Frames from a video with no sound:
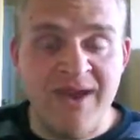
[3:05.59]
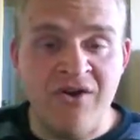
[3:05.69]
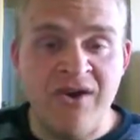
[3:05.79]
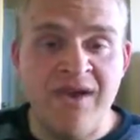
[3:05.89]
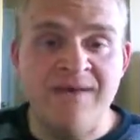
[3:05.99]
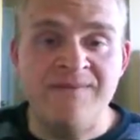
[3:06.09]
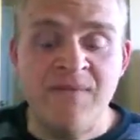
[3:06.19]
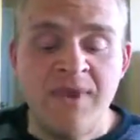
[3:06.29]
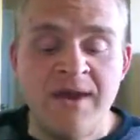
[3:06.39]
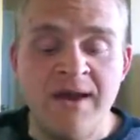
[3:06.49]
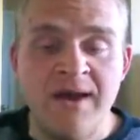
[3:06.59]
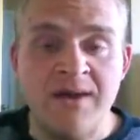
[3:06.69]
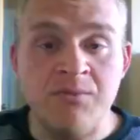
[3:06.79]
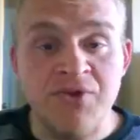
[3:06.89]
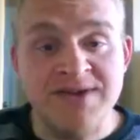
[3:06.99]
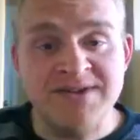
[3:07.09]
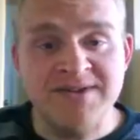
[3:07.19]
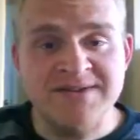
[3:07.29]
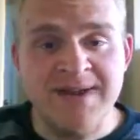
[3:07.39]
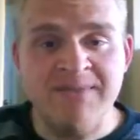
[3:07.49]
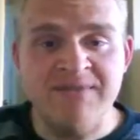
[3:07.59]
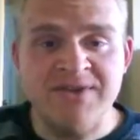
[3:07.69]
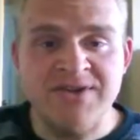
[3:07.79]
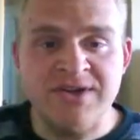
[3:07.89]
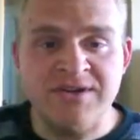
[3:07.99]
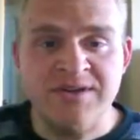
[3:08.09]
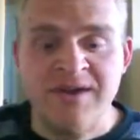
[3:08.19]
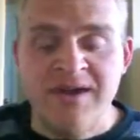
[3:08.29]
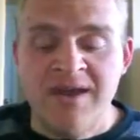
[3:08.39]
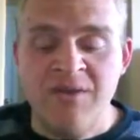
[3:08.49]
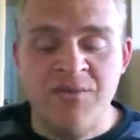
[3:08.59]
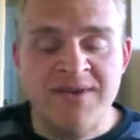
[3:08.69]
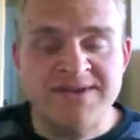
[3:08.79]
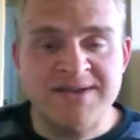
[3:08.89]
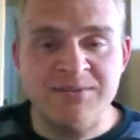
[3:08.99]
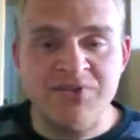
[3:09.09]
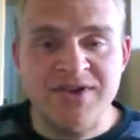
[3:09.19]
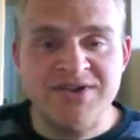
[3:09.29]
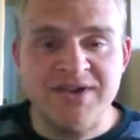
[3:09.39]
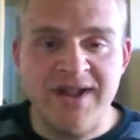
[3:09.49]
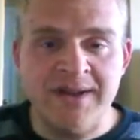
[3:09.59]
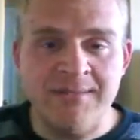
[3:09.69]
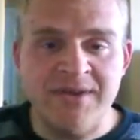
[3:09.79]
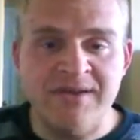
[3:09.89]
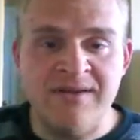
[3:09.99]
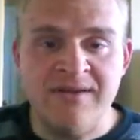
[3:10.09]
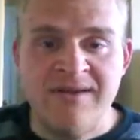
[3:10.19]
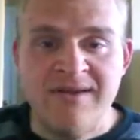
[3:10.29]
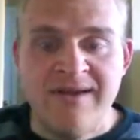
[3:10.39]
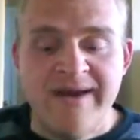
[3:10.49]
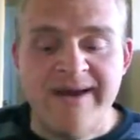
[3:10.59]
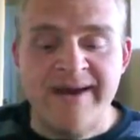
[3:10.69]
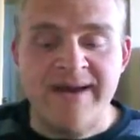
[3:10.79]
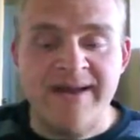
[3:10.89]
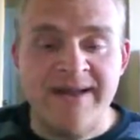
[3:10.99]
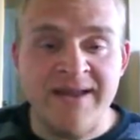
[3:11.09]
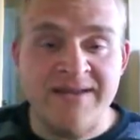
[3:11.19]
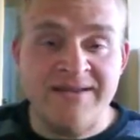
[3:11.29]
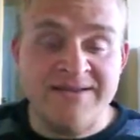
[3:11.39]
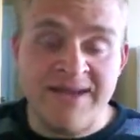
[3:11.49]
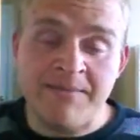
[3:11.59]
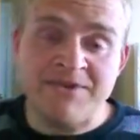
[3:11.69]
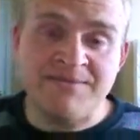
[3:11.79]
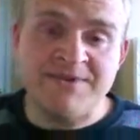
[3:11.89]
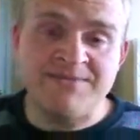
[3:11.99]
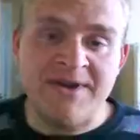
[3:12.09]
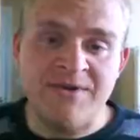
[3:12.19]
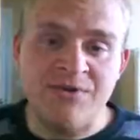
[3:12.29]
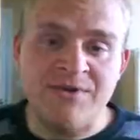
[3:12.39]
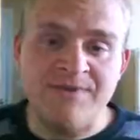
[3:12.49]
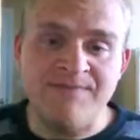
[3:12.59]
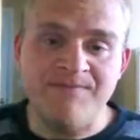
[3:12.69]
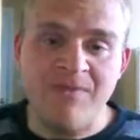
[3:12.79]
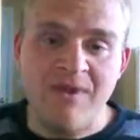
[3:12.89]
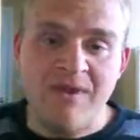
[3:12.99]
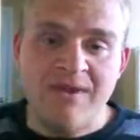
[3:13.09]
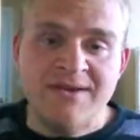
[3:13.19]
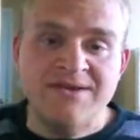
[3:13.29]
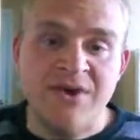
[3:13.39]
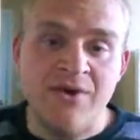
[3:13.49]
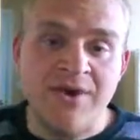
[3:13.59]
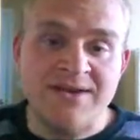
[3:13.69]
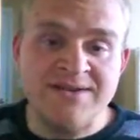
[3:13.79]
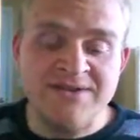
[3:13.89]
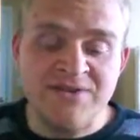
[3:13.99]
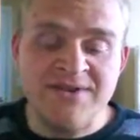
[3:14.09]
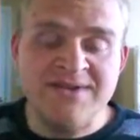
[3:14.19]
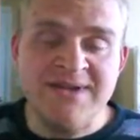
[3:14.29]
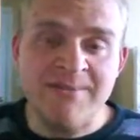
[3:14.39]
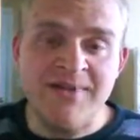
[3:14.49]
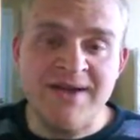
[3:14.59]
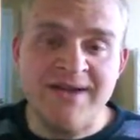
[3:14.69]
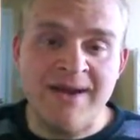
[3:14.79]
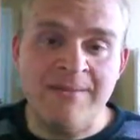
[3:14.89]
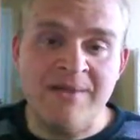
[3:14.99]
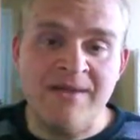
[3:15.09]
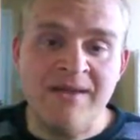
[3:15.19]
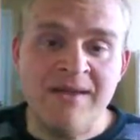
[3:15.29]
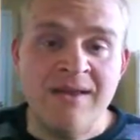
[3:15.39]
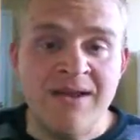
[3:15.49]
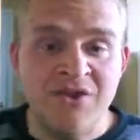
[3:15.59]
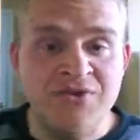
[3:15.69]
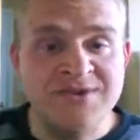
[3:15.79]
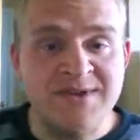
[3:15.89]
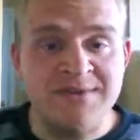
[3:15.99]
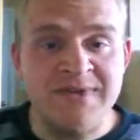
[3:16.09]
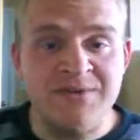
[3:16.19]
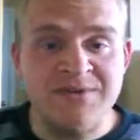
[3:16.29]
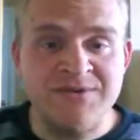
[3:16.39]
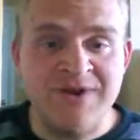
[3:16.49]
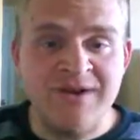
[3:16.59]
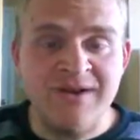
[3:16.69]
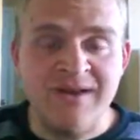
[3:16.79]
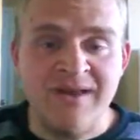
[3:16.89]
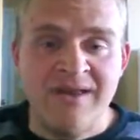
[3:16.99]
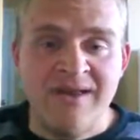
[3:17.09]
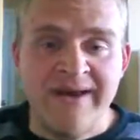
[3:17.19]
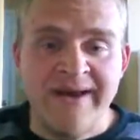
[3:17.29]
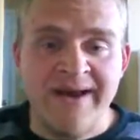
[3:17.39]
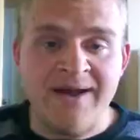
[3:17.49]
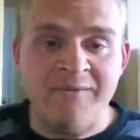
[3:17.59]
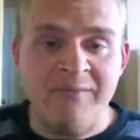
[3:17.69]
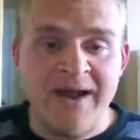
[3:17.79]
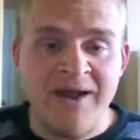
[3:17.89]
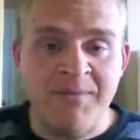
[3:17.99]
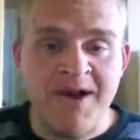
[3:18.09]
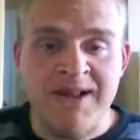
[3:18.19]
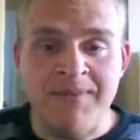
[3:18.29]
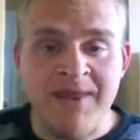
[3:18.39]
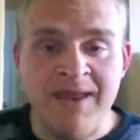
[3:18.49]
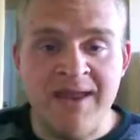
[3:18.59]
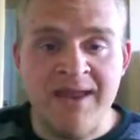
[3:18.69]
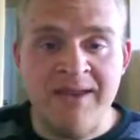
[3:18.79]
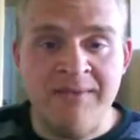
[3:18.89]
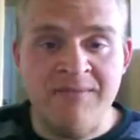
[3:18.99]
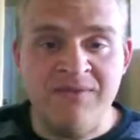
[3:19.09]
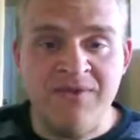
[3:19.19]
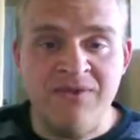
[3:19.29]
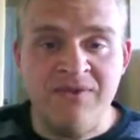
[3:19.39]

area compressed on top of each other. And when this compression happened, it damaged my spinal cord. So as soon as the impact happened, I knew something was wrong. My body became